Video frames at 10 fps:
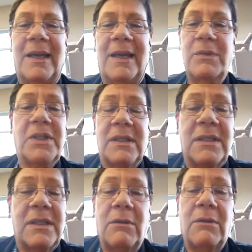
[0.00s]
It was just
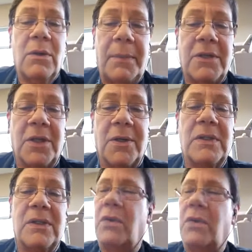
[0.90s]
this cute little picture.
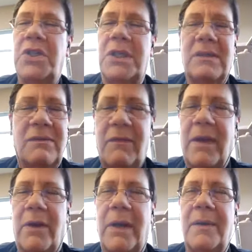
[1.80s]
So she's
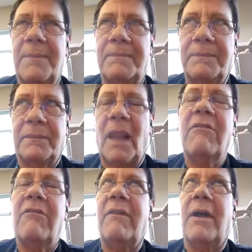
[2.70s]
very,
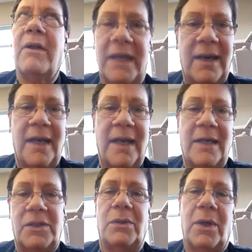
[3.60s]
very
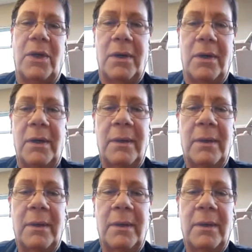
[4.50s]
connected to her